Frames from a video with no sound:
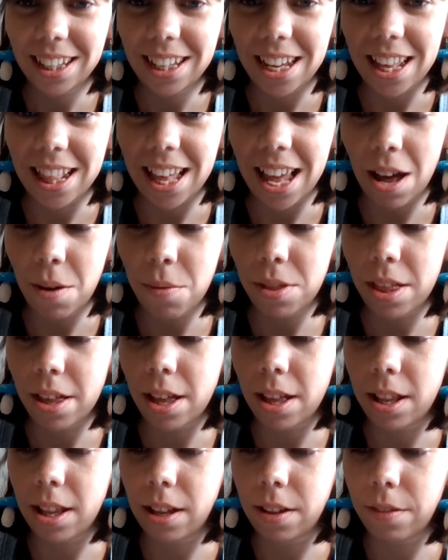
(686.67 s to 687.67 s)
Here they are with
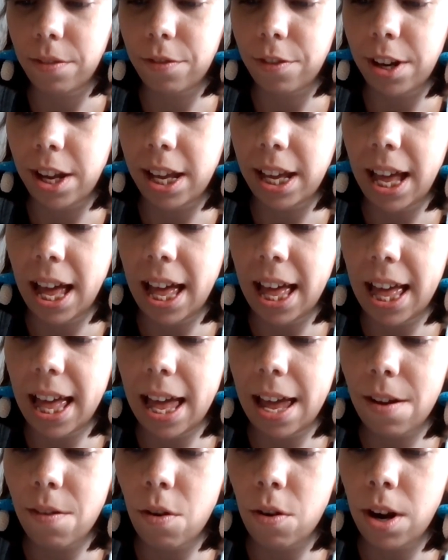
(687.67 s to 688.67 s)
a little free cat
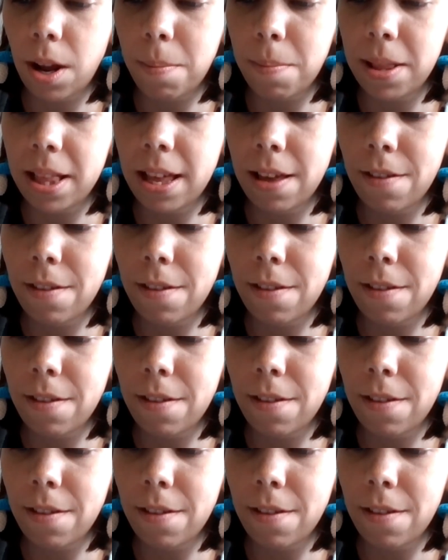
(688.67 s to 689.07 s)
hair on, I